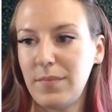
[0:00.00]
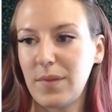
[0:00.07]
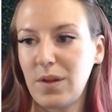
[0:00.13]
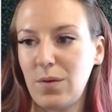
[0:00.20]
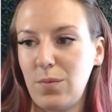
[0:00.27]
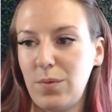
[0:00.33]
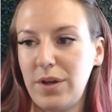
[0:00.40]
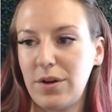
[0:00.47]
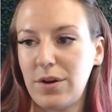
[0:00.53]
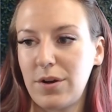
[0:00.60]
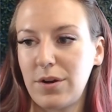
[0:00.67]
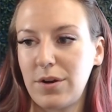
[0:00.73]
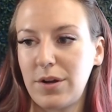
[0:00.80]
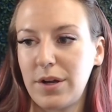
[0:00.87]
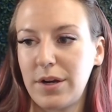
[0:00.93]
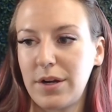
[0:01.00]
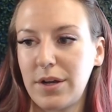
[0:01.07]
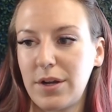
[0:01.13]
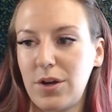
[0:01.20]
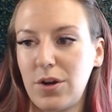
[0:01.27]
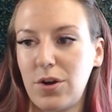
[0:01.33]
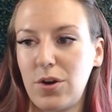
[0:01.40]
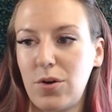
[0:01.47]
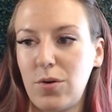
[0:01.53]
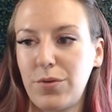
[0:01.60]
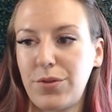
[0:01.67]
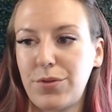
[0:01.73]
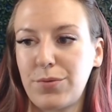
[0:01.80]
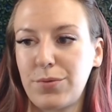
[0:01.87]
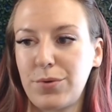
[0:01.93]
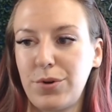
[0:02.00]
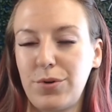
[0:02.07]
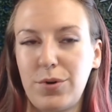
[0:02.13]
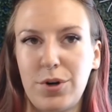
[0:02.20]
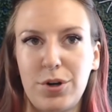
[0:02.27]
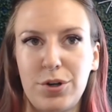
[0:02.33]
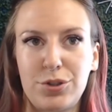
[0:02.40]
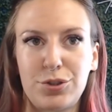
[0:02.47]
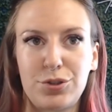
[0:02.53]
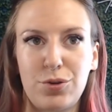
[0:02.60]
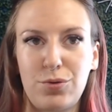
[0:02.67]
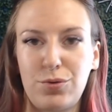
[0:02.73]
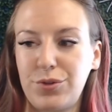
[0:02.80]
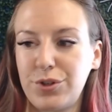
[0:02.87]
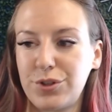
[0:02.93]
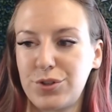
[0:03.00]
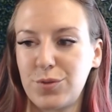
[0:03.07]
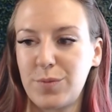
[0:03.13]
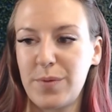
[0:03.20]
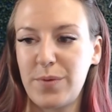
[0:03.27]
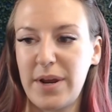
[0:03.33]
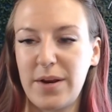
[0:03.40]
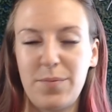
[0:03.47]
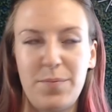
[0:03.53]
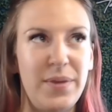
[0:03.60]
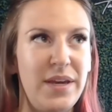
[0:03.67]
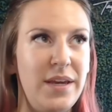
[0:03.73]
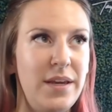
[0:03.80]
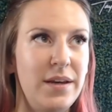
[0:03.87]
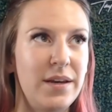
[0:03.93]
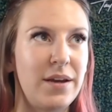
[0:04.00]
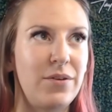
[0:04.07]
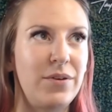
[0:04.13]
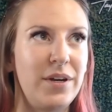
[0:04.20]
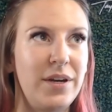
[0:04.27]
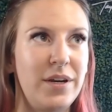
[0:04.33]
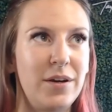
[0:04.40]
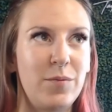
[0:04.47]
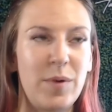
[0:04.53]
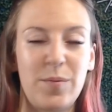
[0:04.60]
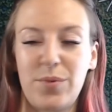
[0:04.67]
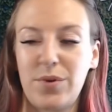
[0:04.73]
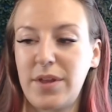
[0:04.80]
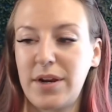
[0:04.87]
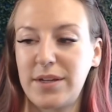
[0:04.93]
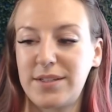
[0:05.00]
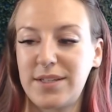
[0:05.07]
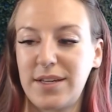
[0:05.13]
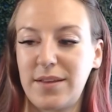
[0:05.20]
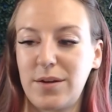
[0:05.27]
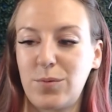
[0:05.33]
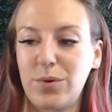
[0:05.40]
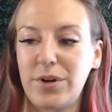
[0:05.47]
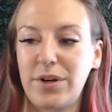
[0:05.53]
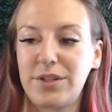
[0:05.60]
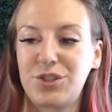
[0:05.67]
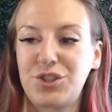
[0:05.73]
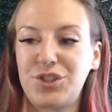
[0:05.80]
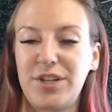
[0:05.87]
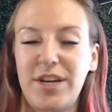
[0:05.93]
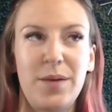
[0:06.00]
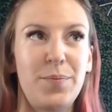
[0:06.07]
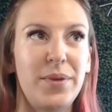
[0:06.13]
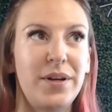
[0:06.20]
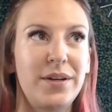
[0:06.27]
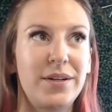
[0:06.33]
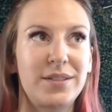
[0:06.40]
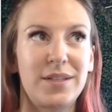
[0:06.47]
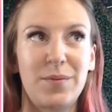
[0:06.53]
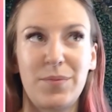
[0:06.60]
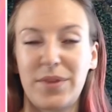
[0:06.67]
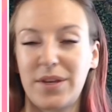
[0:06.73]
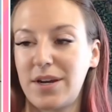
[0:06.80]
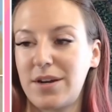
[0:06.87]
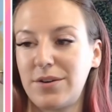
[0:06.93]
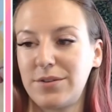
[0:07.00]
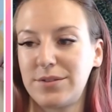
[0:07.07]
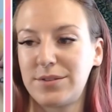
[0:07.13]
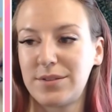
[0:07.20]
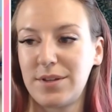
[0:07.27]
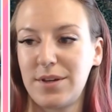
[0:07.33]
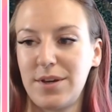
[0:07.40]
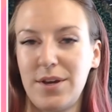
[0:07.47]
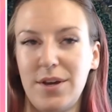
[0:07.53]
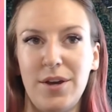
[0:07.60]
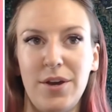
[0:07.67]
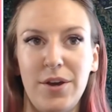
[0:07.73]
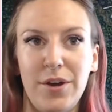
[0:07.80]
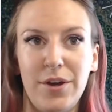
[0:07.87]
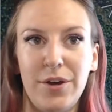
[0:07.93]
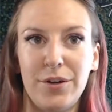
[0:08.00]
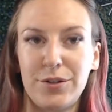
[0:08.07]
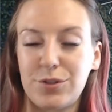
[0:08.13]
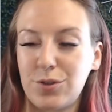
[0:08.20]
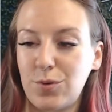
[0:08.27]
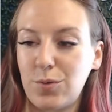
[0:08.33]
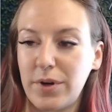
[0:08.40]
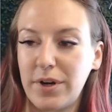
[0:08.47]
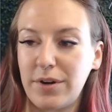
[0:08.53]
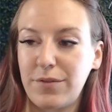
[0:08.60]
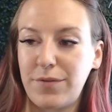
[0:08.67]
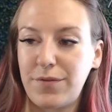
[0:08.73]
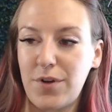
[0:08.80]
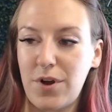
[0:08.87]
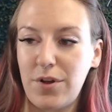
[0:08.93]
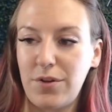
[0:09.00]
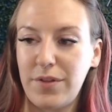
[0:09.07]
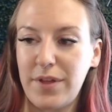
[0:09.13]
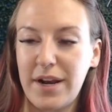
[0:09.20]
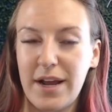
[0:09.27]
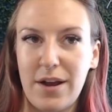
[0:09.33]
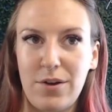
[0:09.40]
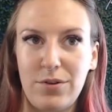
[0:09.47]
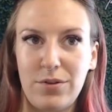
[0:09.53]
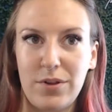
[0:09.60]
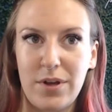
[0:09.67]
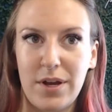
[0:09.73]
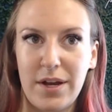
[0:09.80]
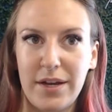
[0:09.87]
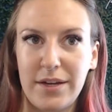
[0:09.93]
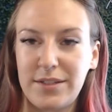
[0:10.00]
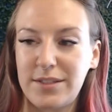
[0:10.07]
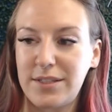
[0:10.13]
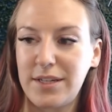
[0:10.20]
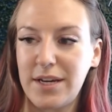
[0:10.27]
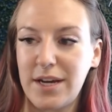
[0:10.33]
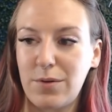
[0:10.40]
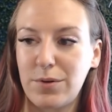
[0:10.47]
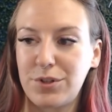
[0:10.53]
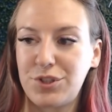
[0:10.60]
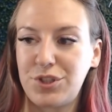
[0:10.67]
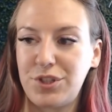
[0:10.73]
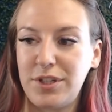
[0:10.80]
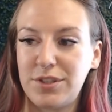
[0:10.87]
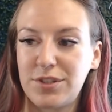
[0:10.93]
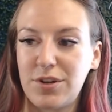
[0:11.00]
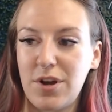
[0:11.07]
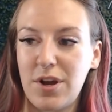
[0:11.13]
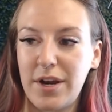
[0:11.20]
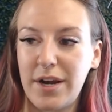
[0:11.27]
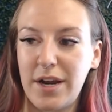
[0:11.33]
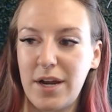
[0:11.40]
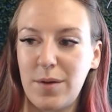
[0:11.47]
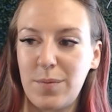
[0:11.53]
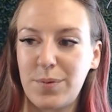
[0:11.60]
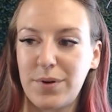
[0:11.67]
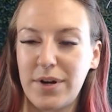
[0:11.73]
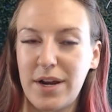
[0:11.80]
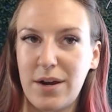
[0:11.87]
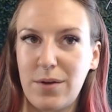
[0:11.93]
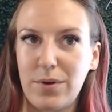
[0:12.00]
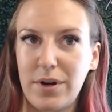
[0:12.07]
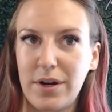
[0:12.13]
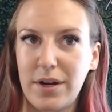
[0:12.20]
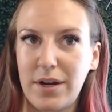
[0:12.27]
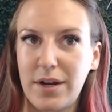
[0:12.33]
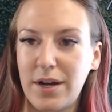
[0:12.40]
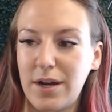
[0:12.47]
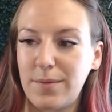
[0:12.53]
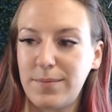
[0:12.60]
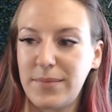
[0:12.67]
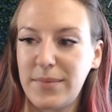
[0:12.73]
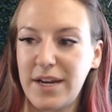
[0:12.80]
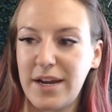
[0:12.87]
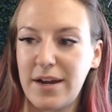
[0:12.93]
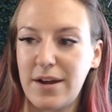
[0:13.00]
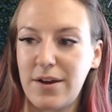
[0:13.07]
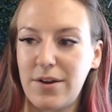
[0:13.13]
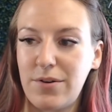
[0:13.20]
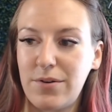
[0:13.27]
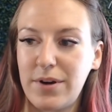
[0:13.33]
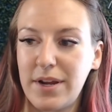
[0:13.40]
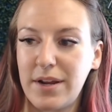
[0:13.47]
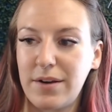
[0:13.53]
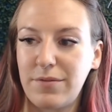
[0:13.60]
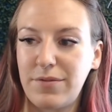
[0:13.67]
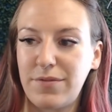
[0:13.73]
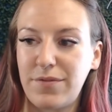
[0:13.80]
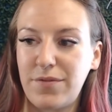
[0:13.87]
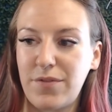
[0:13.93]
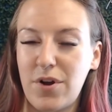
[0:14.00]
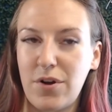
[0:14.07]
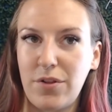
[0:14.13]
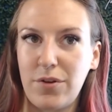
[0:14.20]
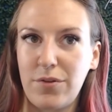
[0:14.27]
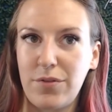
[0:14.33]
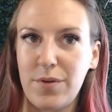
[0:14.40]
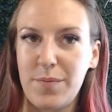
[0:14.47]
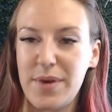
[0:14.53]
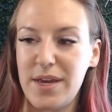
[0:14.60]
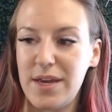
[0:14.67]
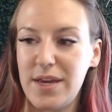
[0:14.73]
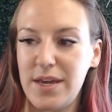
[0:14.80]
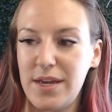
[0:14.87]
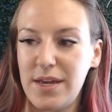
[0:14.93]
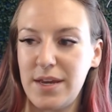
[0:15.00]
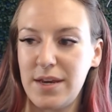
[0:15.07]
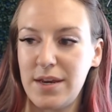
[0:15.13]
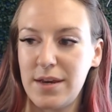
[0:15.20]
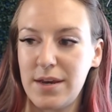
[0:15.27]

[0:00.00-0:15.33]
we are going to go through her shoulder. So remember we had a bean down here. Remember that I said that we're going to shape it into something else. So we're going to follow that outline, see how her cheek's gone up. Now we're going to come down and follow the bean.